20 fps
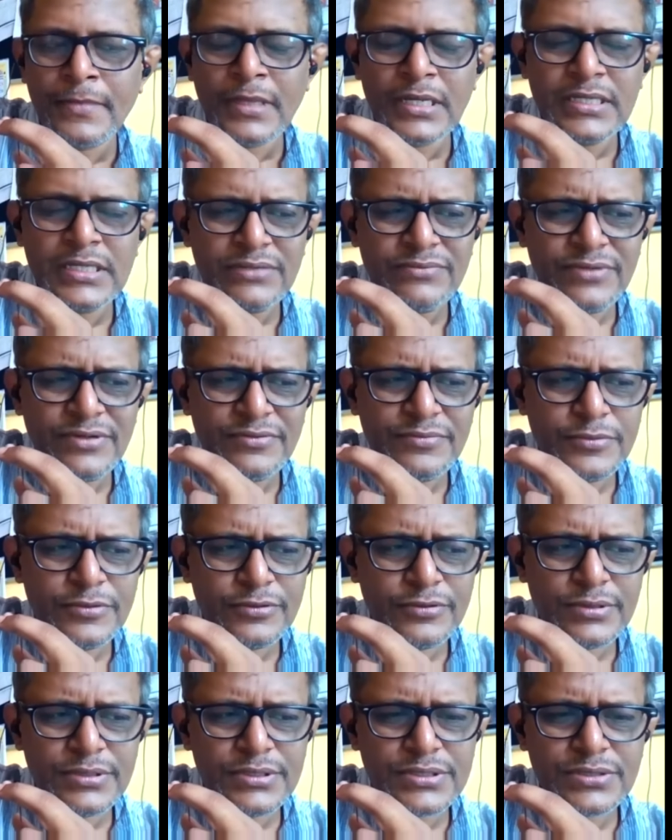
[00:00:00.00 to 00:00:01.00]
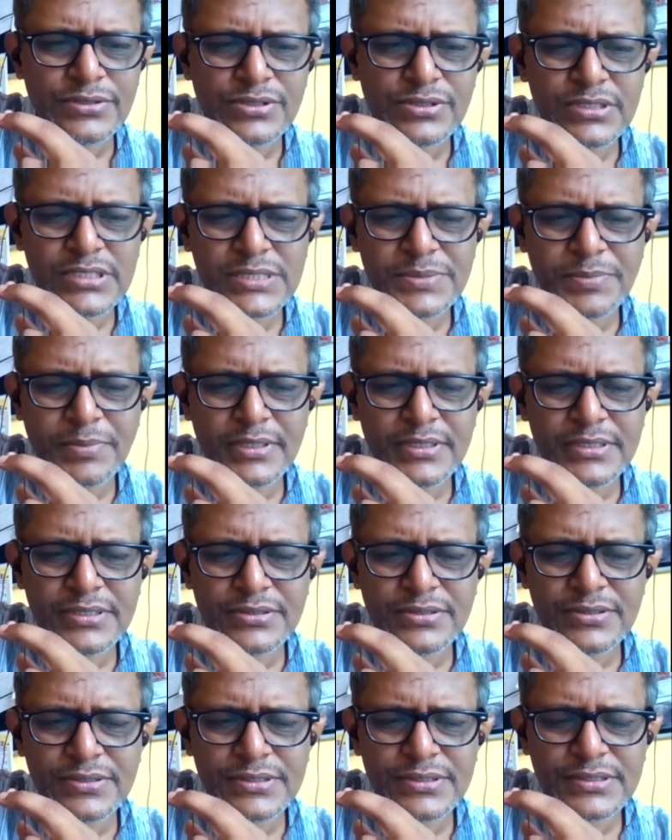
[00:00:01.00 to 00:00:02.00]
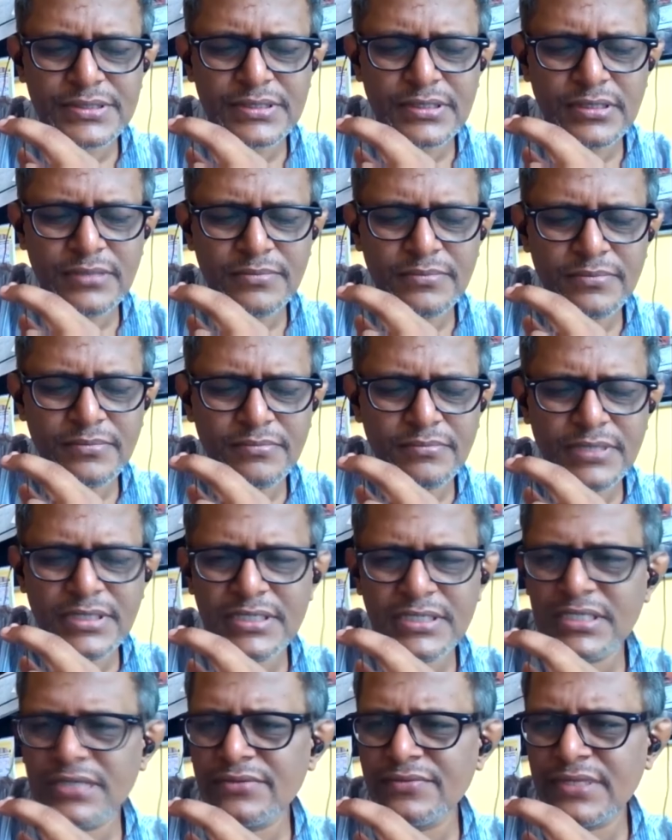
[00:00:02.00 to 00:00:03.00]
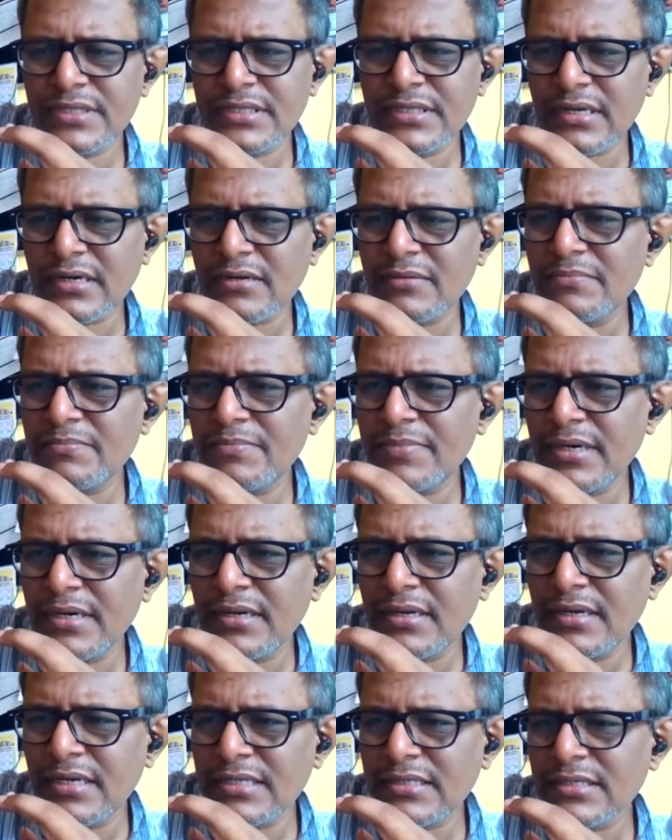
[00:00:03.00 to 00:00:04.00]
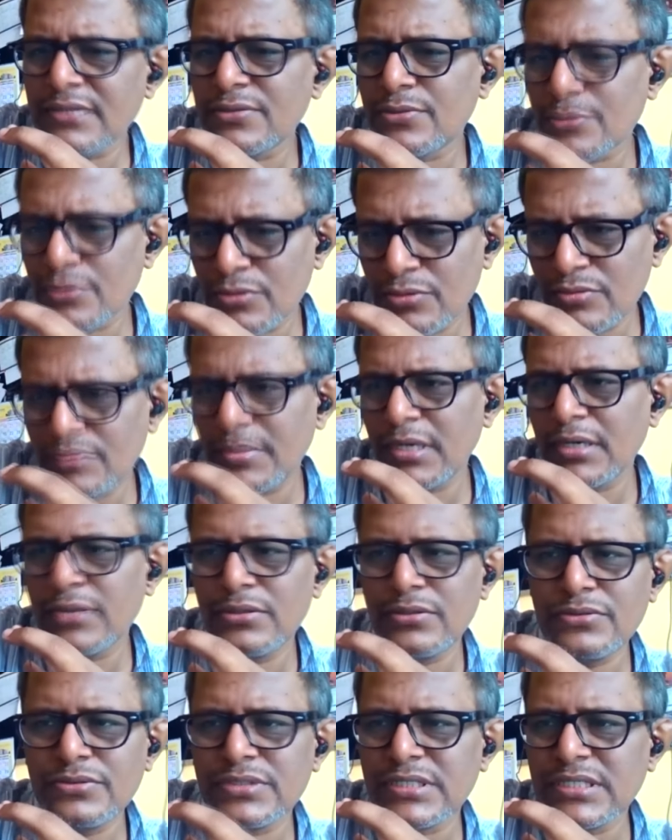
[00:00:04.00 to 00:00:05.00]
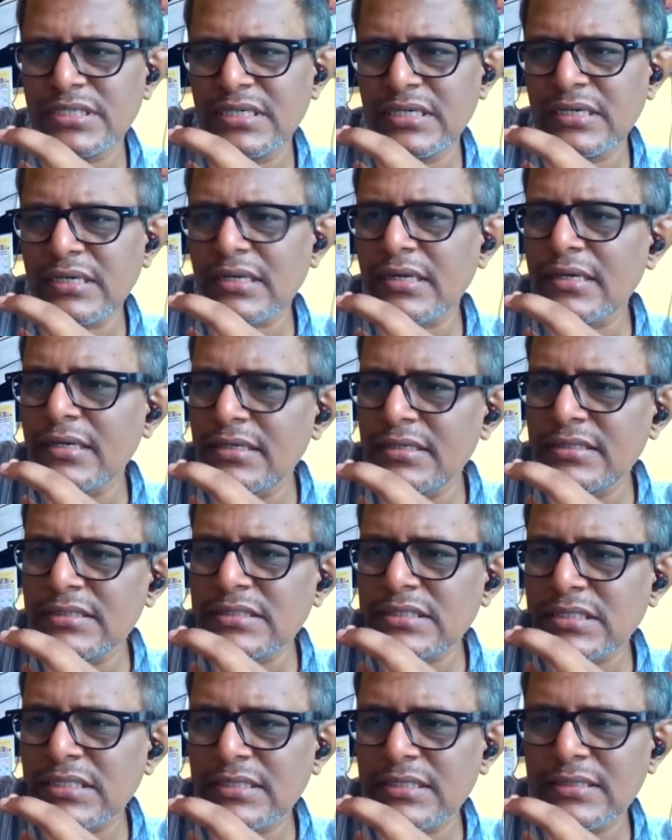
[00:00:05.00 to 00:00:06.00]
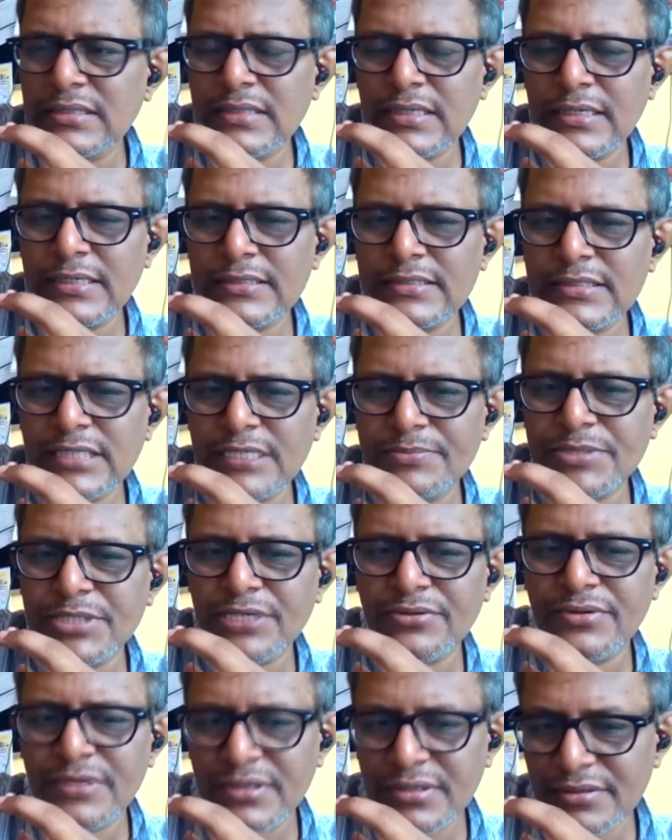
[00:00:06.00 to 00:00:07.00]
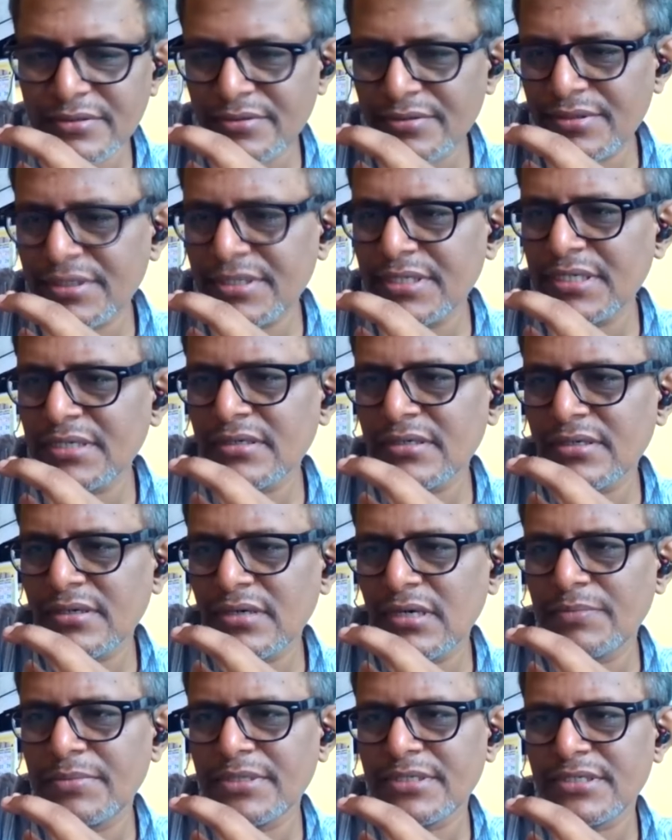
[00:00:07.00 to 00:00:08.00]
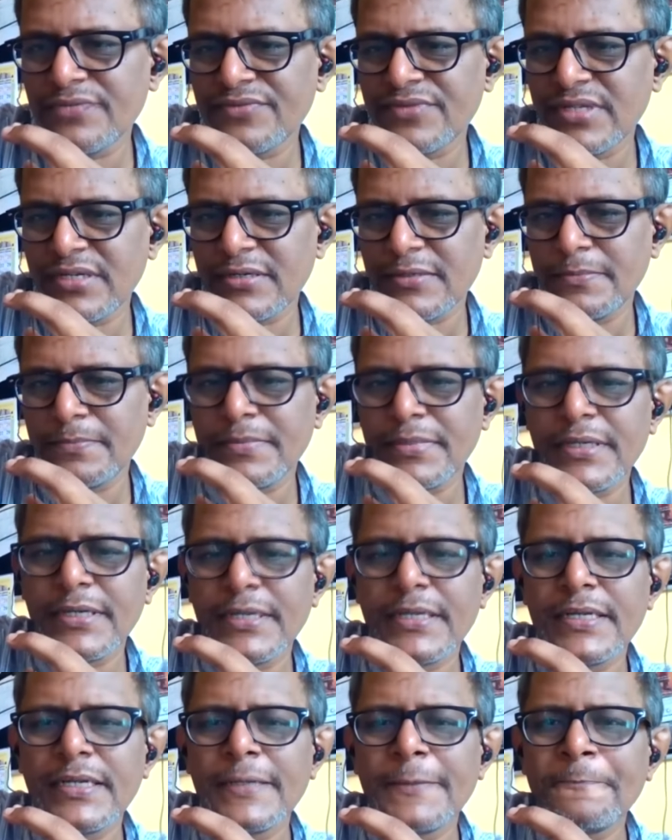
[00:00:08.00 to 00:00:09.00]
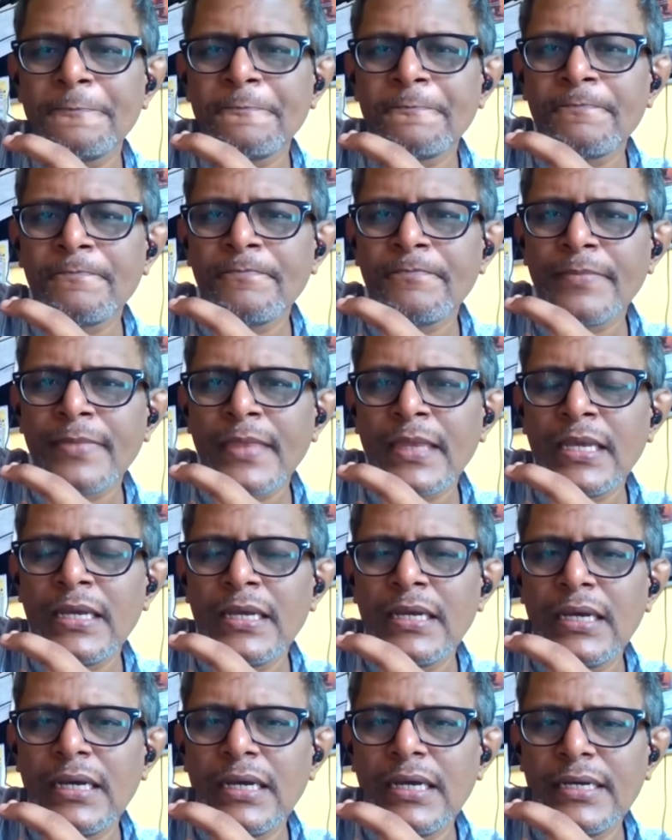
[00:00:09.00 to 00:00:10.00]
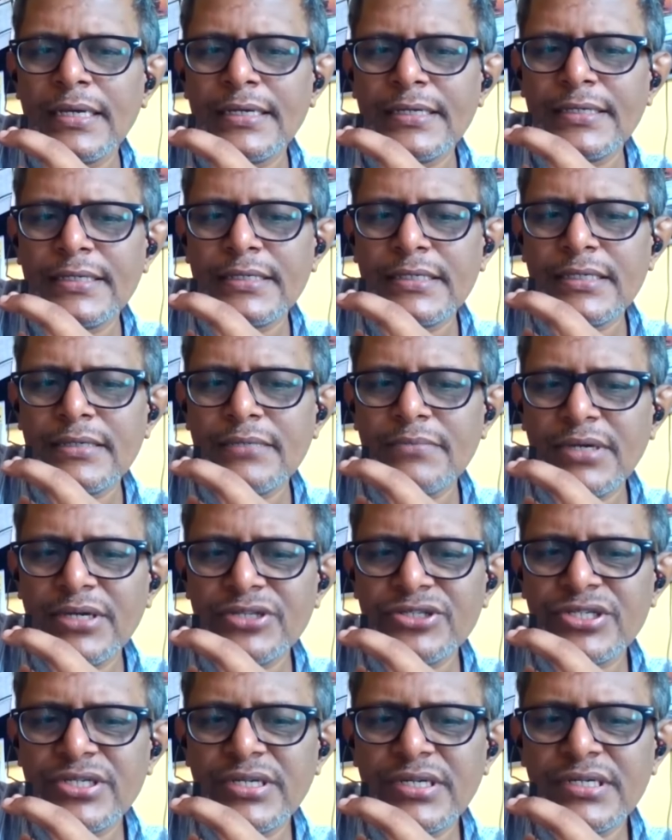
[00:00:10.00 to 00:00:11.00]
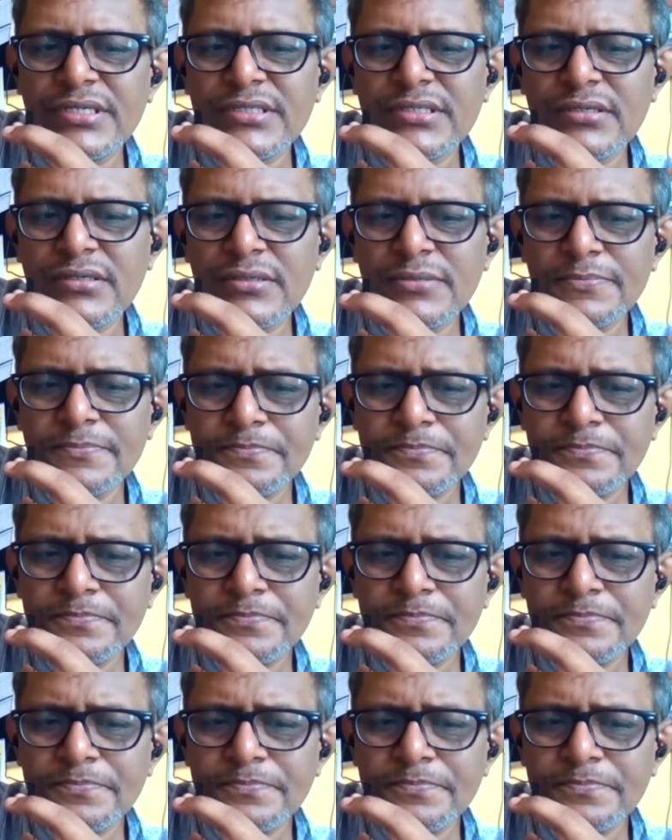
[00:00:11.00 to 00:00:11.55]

then when you move to the social space, it was um, meeting with Dharampal, I think through Balu CAKS, and then subsequently reading a bit of Dharampal. And uh, much later,